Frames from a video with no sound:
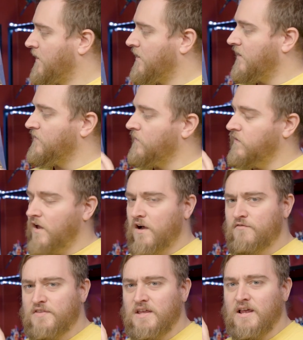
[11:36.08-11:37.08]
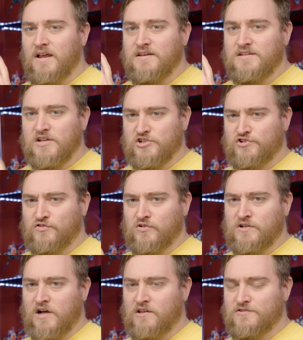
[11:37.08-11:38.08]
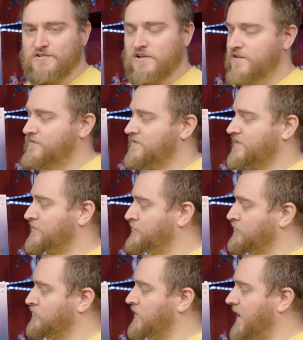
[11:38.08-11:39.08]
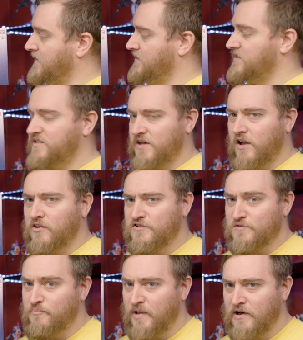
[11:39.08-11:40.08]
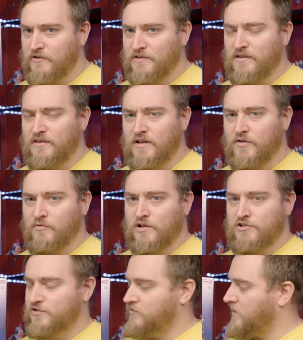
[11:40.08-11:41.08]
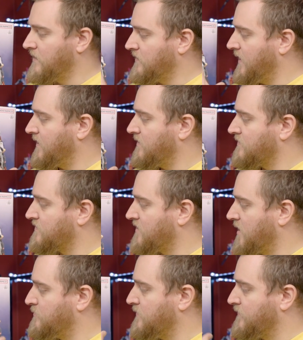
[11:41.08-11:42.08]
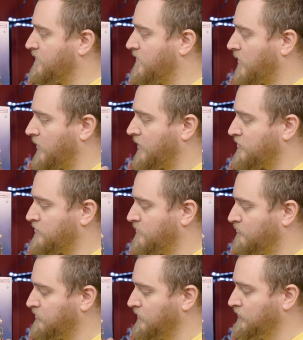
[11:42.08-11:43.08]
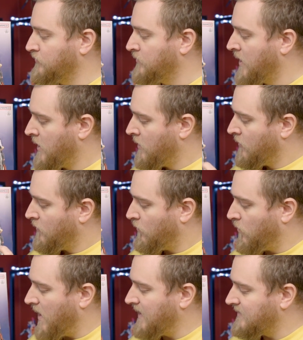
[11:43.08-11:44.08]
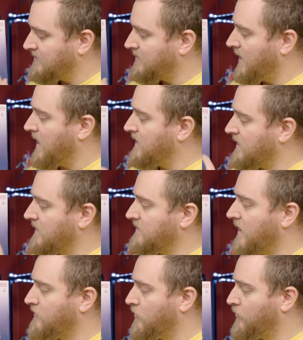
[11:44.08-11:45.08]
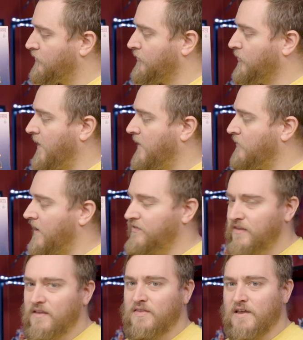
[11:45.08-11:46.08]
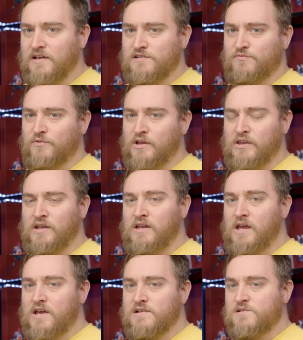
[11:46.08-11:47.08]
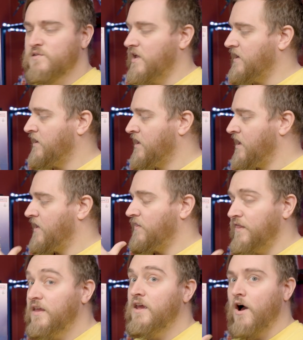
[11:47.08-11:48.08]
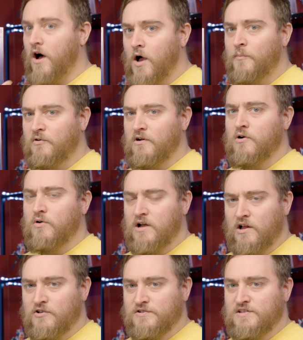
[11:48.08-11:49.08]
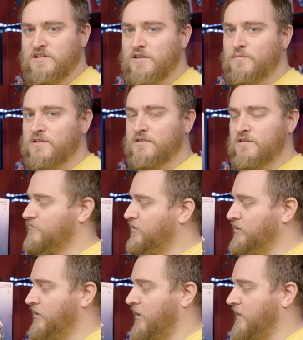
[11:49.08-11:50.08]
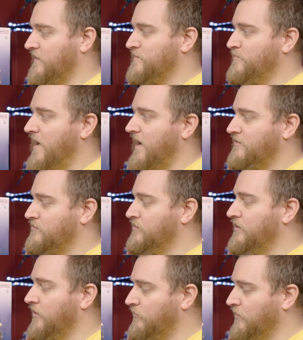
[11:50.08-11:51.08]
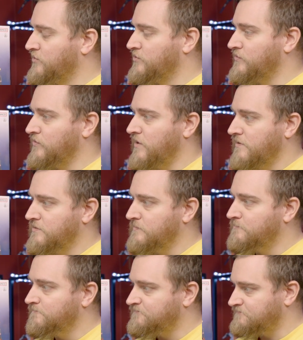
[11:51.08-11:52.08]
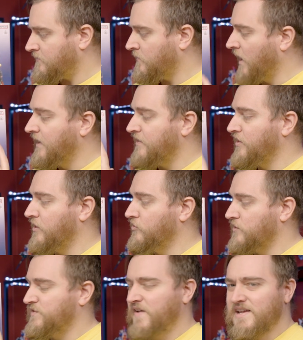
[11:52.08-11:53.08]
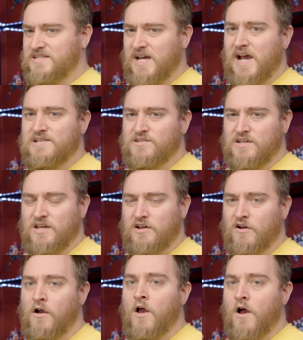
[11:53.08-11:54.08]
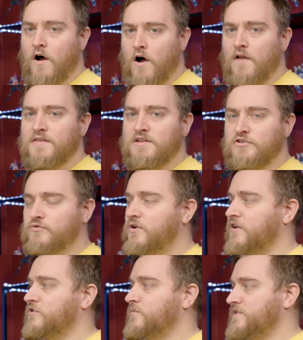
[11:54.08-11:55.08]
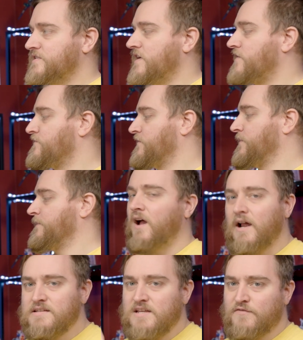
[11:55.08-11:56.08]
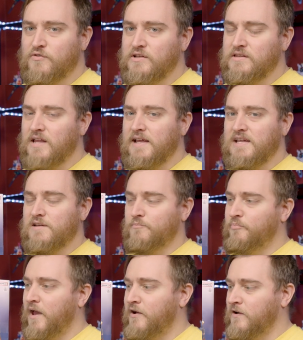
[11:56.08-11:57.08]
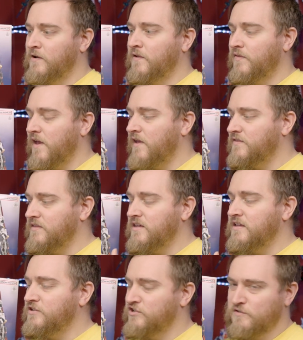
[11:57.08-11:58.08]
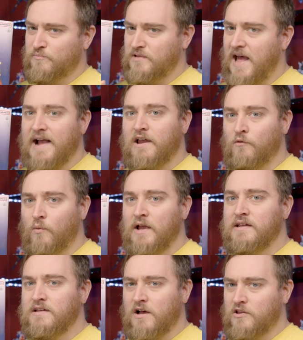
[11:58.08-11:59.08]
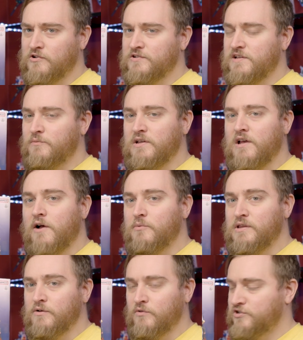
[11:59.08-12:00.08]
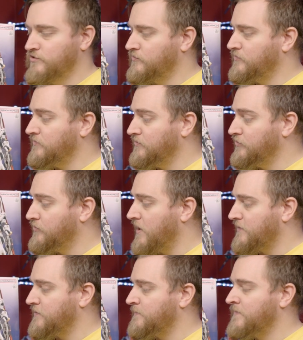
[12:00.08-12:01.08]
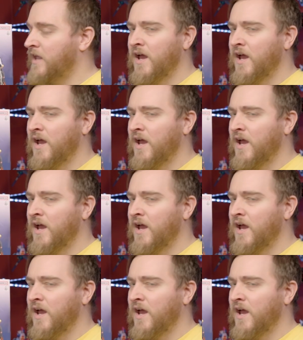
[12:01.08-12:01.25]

I love the additional colors on this. I do like these colors better than the original. I like this type of darkish blue, white, and yellow throughout. I think this really is like the Amuro color scheme. It really harkens back to the original Gundam, and I think it looks fantastic here on the new Gundam itself. I definitely like it better than the just black and white colors that we got with the original new Gundam.